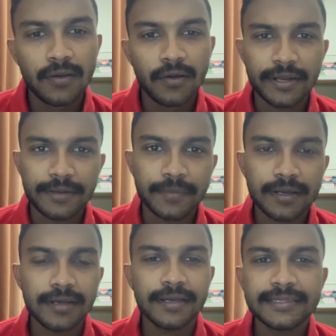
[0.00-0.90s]
Okay,
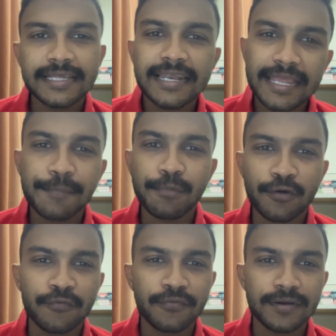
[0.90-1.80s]
in the name
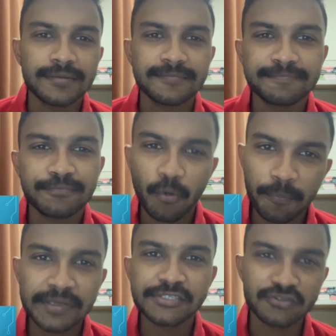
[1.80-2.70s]
of
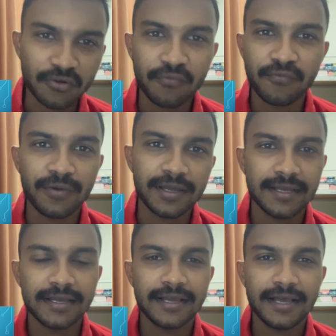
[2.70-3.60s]
proper
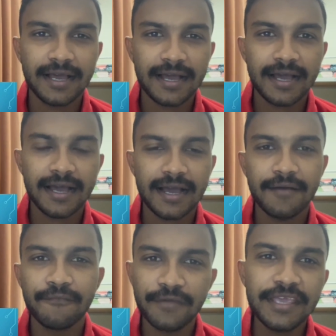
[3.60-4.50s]
software,
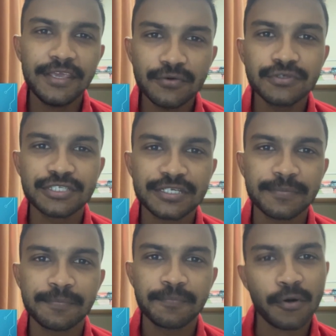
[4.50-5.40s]
we used
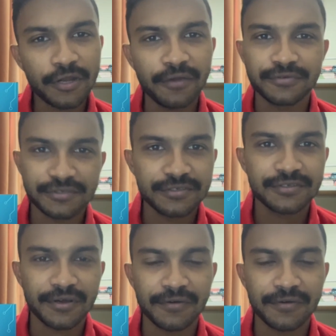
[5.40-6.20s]
Proteus.